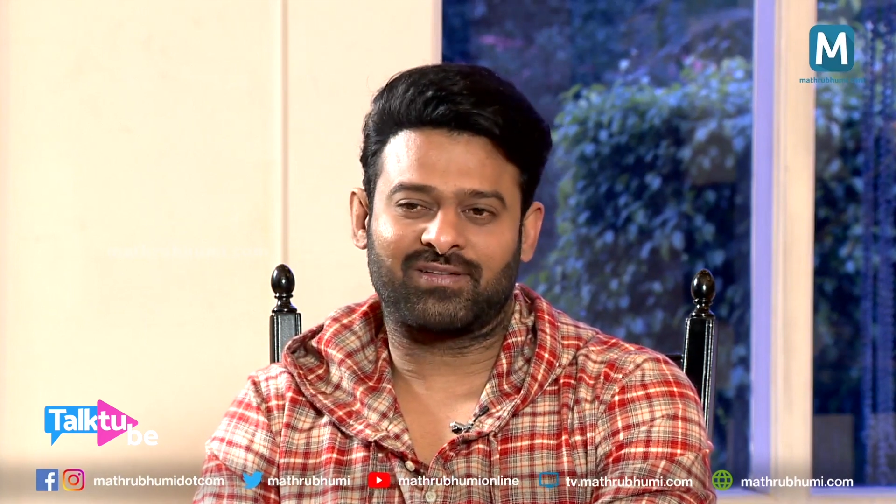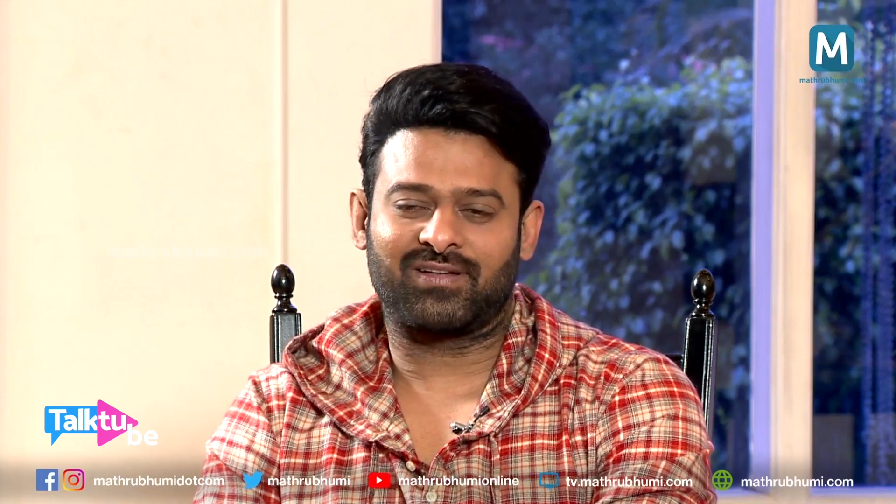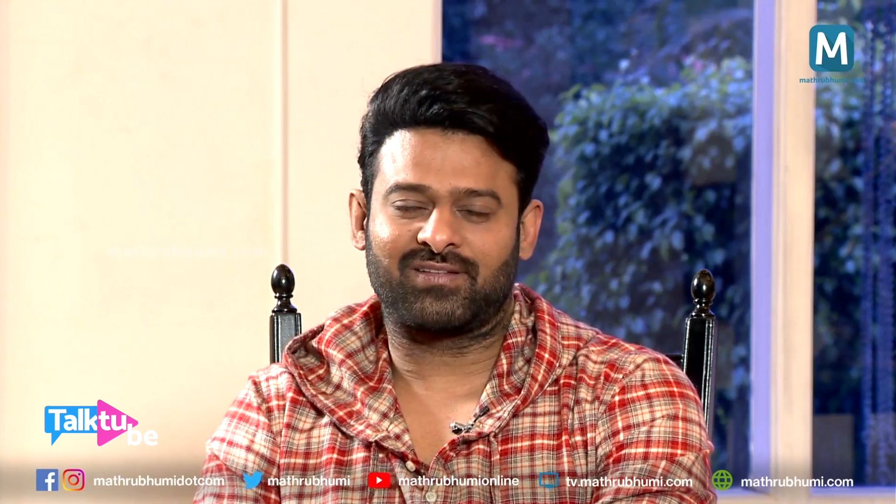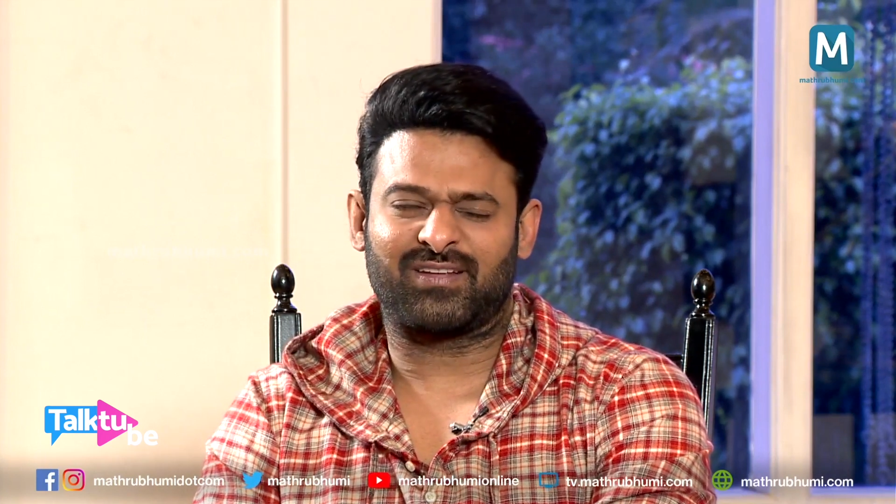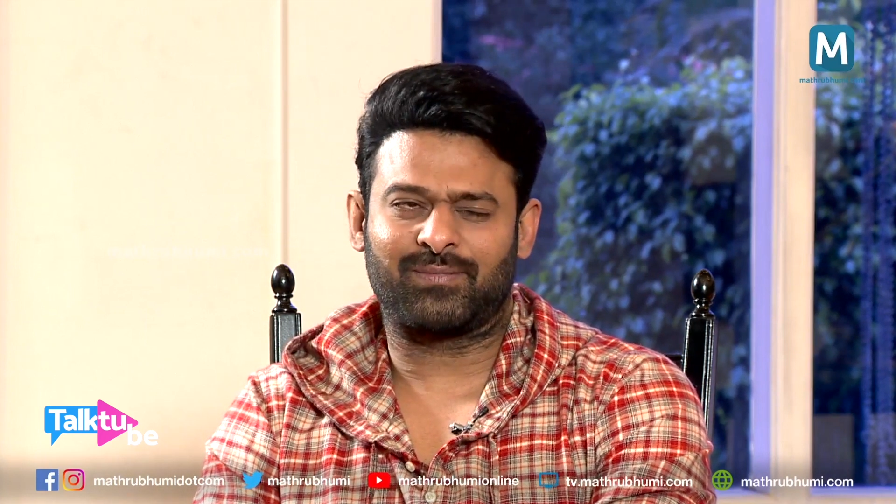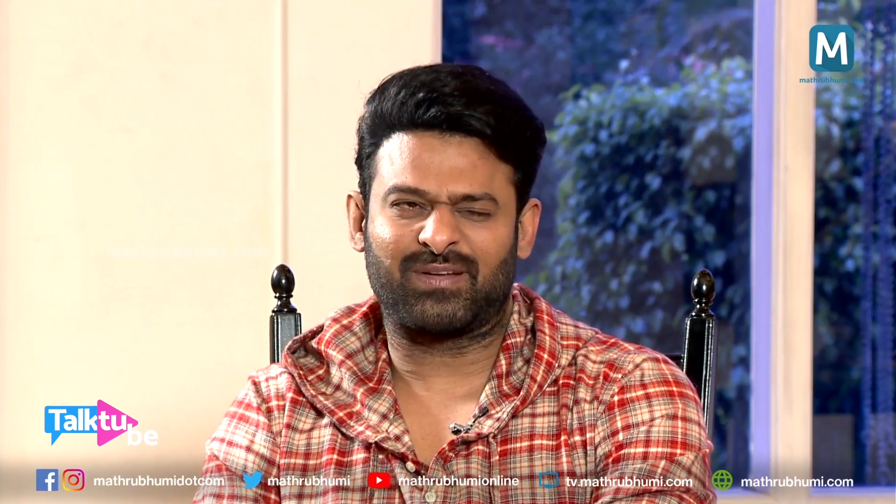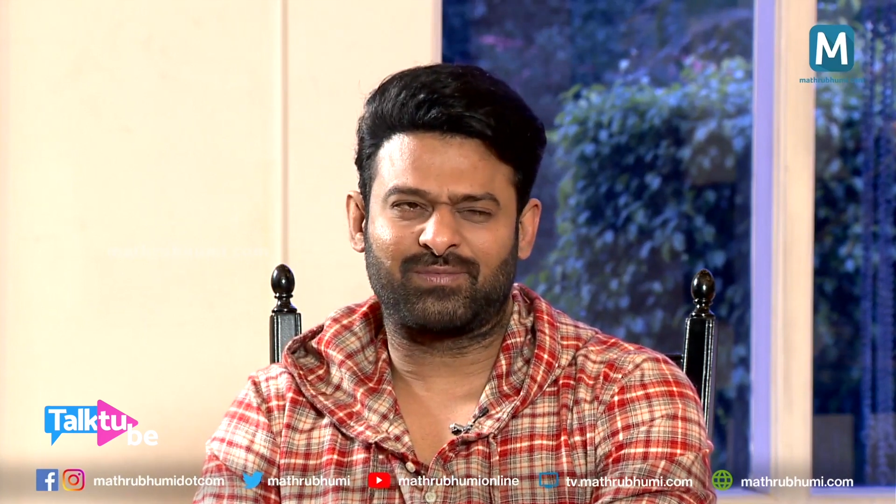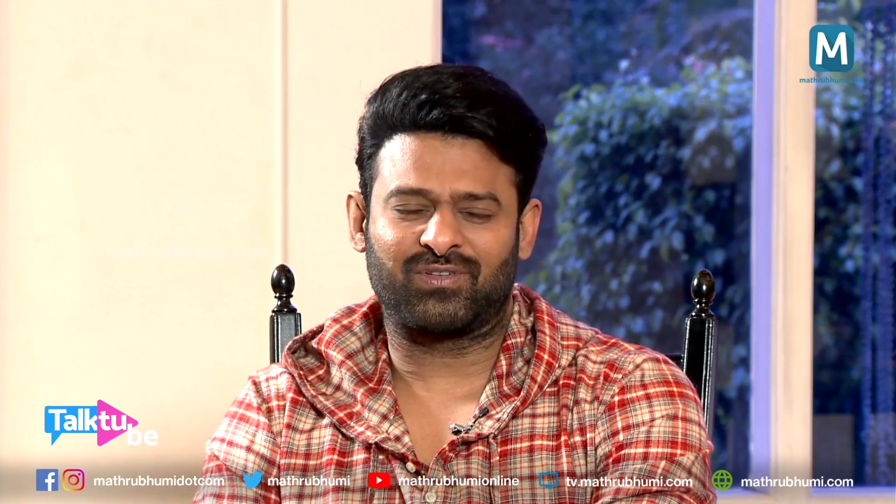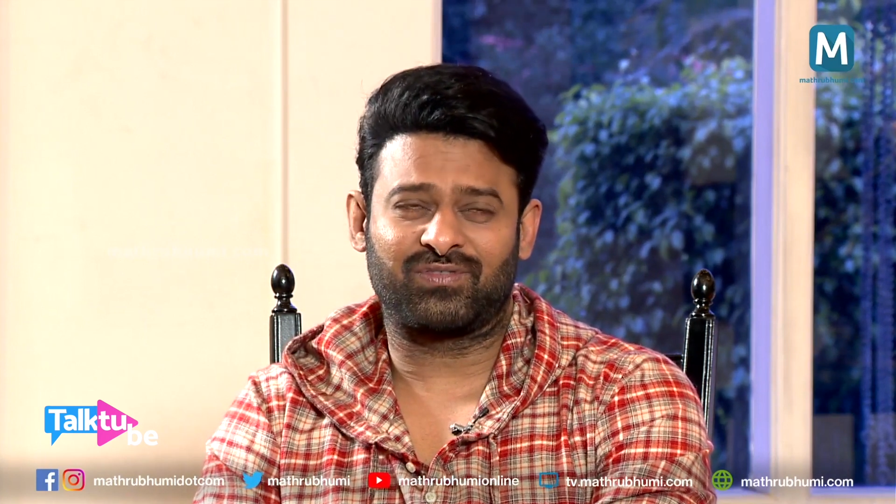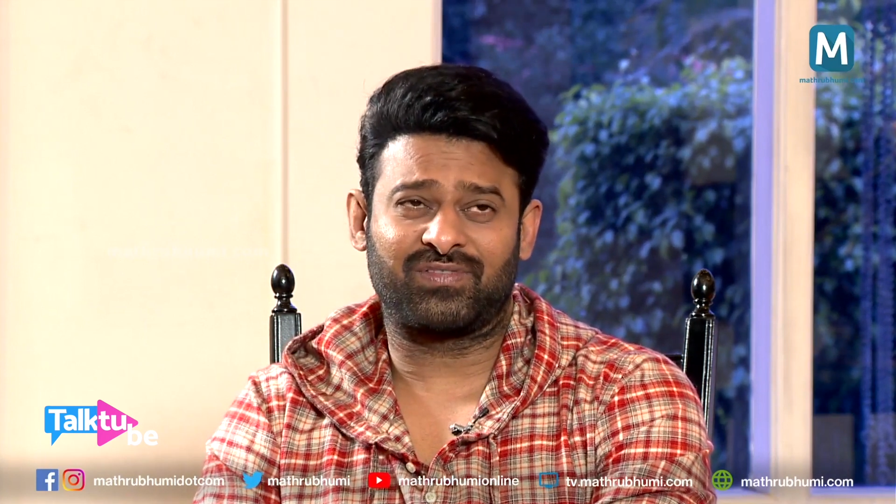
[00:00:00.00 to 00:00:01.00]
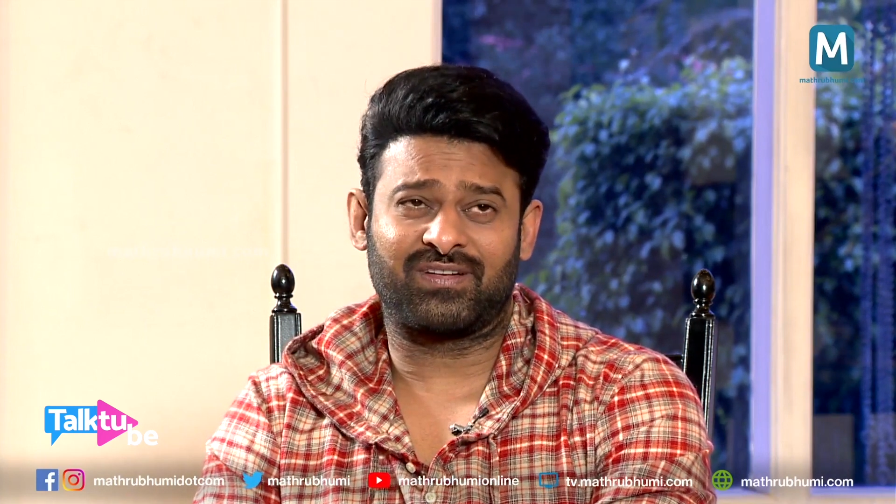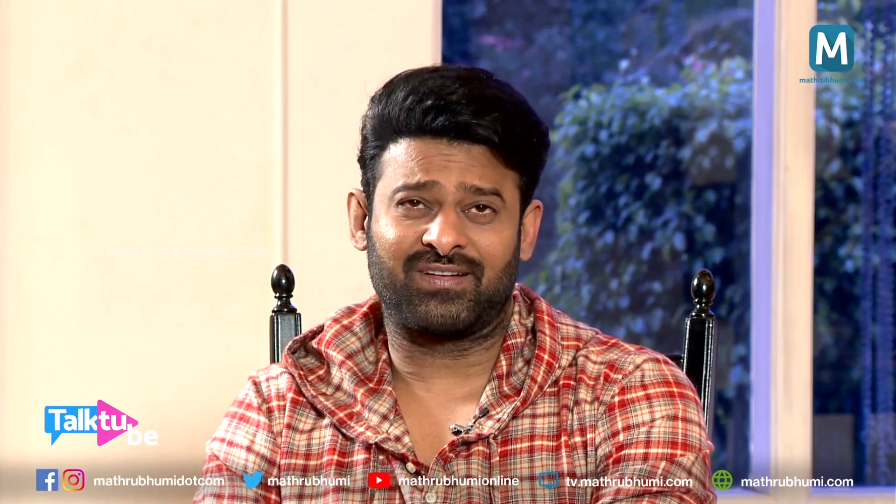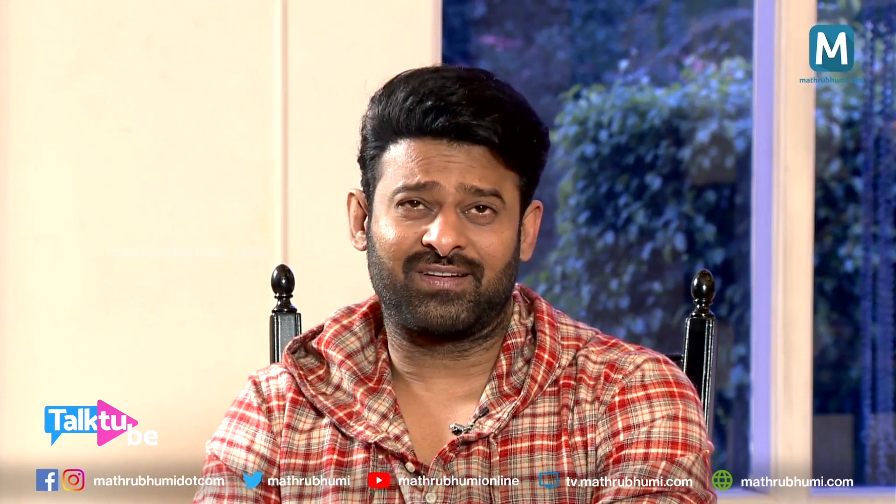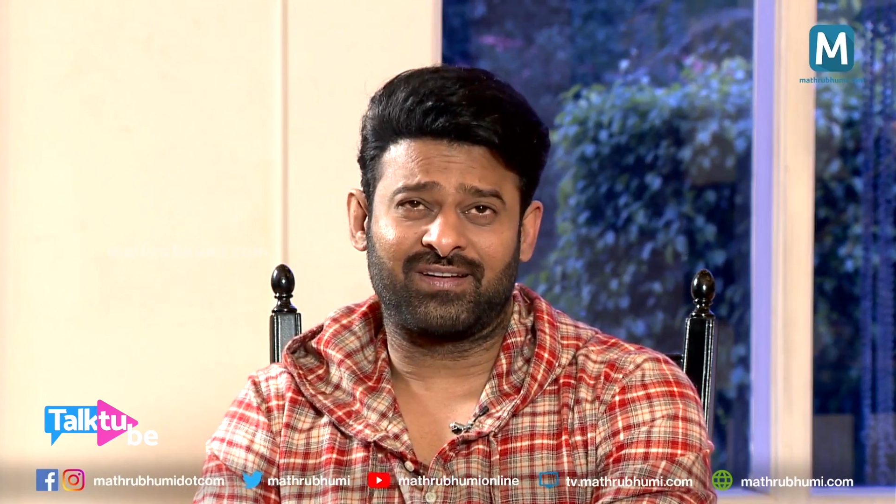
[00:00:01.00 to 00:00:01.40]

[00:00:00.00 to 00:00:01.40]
Then sometimes you'll fail.